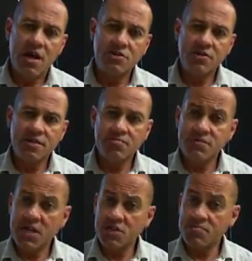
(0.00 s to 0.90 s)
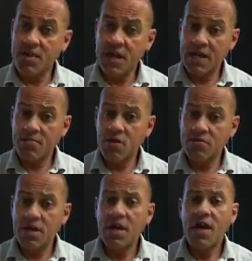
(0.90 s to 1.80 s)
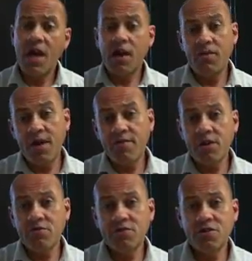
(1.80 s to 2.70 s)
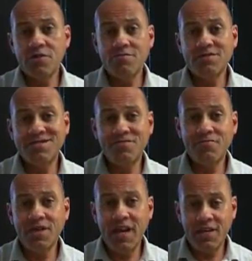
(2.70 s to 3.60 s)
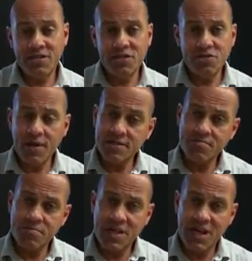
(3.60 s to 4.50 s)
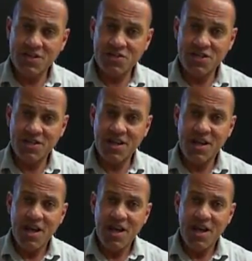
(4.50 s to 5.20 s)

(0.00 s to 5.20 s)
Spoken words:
transportation by any mode, and we have Incoterms that relate to transportation